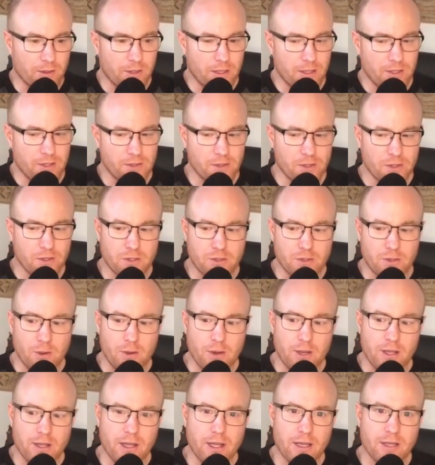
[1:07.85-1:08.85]
This is a
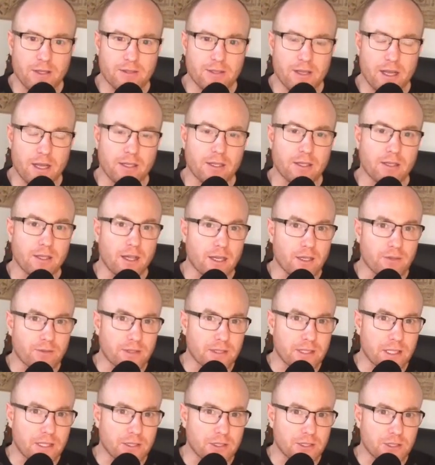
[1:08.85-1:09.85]
story that has gotten a lot of
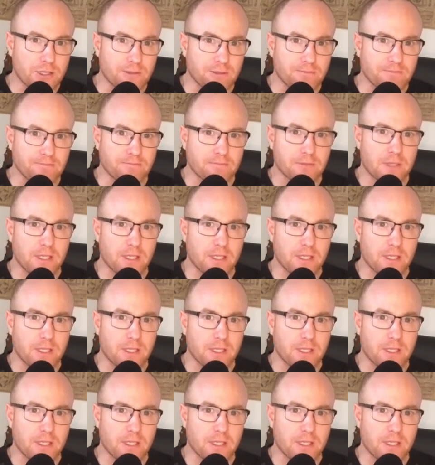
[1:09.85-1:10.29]
attention